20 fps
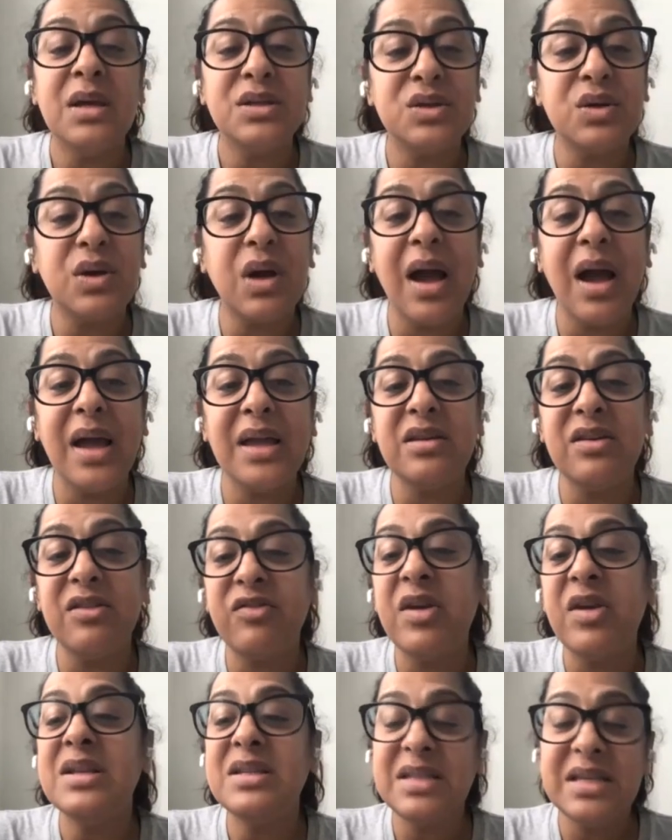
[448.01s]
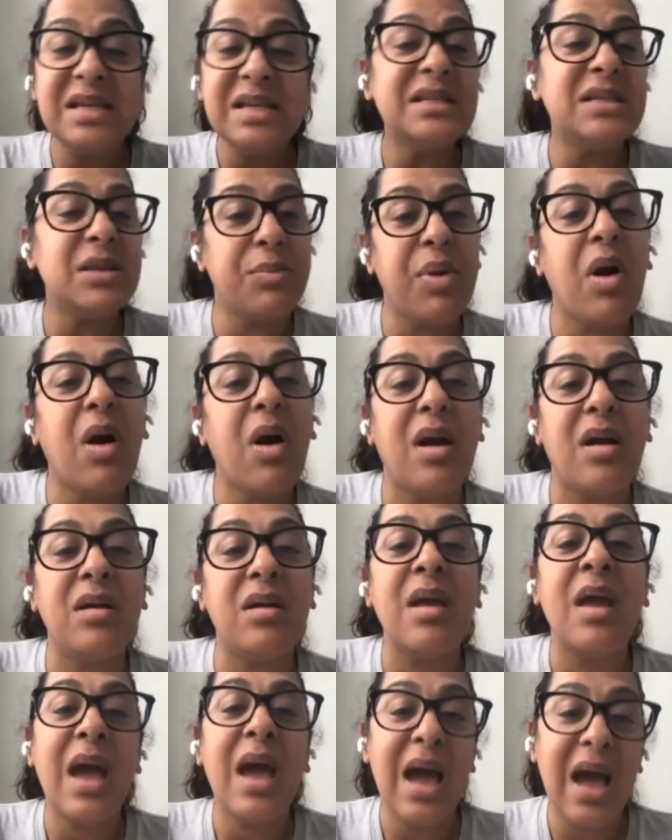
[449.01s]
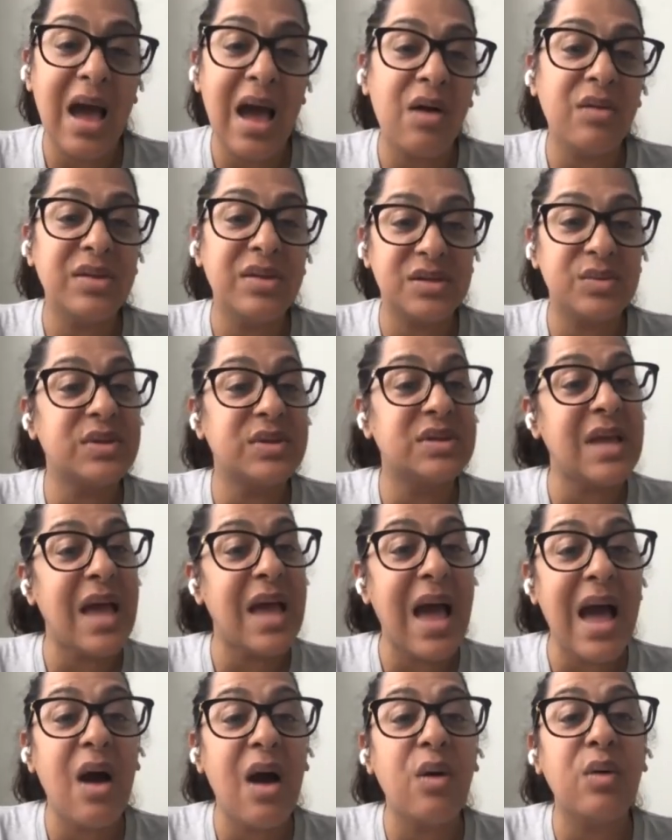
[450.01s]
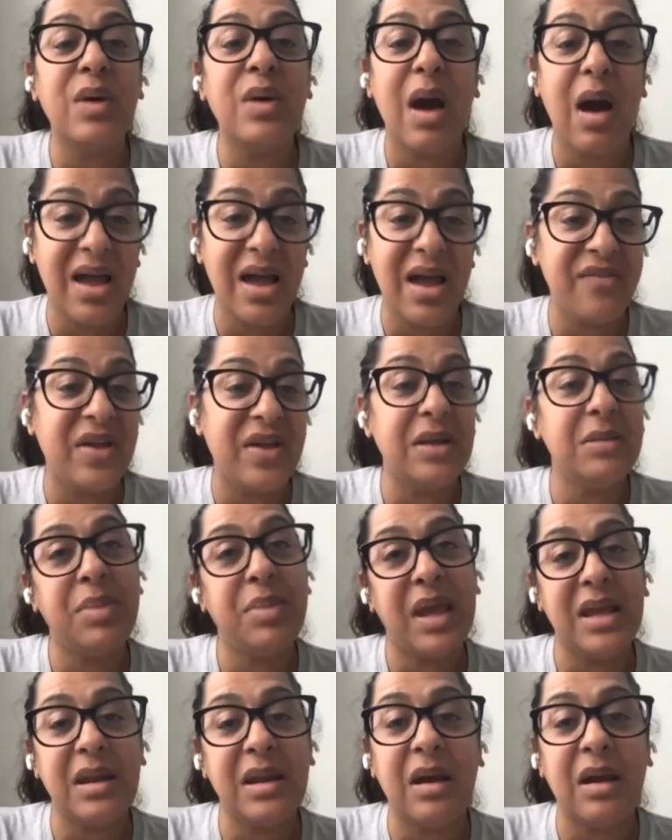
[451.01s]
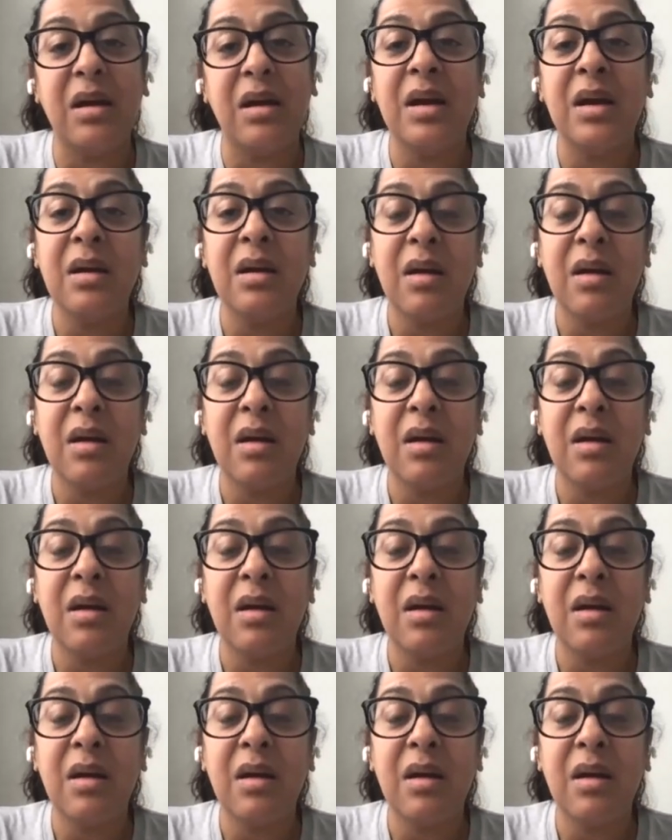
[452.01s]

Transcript: to kind of tease apart how IFN-beta